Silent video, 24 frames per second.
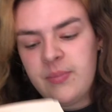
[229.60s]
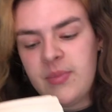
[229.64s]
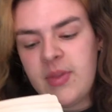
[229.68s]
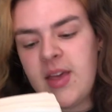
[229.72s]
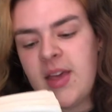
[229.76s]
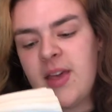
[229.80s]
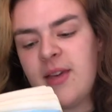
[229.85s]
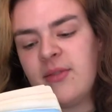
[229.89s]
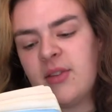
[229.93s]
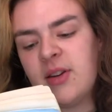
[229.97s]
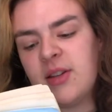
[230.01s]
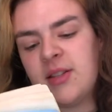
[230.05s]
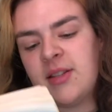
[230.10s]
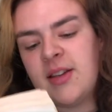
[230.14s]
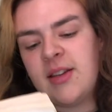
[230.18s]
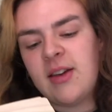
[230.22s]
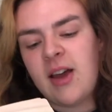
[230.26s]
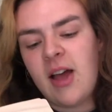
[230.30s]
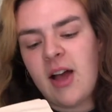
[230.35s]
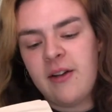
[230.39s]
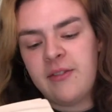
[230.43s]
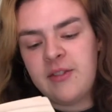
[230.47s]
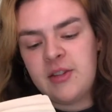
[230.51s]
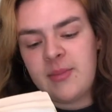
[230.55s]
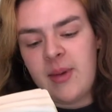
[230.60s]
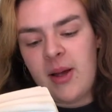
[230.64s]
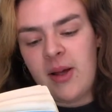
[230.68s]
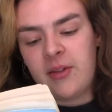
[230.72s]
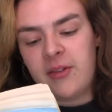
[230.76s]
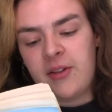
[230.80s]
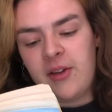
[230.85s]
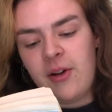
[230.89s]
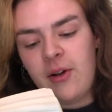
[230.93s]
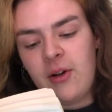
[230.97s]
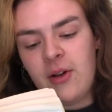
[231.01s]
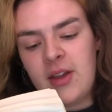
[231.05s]
Even as he laughed about
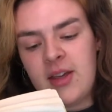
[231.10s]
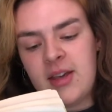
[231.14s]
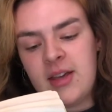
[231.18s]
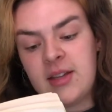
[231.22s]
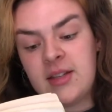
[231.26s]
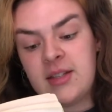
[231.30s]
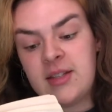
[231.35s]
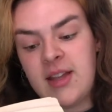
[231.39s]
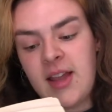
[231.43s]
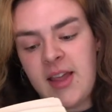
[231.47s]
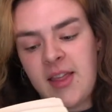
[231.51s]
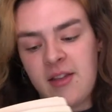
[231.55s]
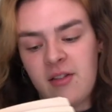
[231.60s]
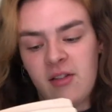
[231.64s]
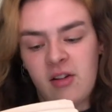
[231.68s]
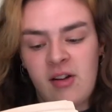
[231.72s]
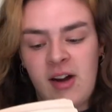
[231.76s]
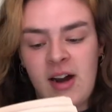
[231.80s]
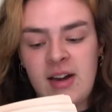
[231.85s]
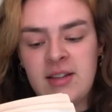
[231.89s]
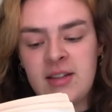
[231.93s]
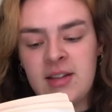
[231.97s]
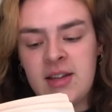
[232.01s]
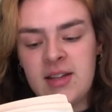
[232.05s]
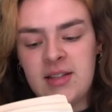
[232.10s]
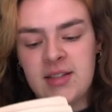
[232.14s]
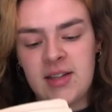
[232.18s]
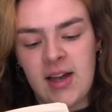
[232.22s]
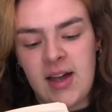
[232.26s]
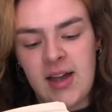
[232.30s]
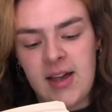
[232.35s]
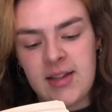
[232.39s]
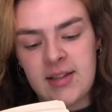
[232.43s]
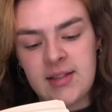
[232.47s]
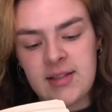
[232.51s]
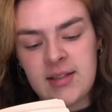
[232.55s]
it, Holly could see the regret in his
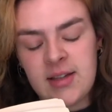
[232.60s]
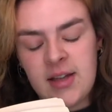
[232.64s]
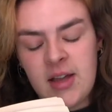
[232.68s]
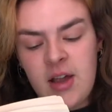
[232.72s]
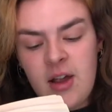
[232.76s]
eyes.